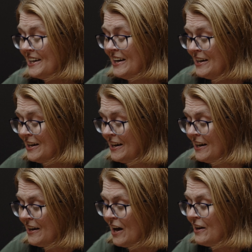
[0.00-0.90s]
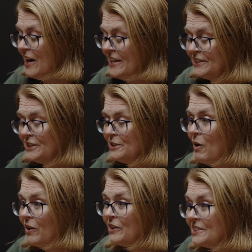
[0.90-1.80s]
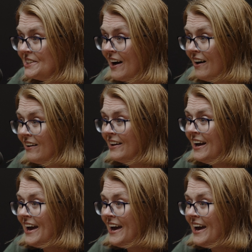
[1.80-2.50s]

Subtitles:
It's a smaller cell,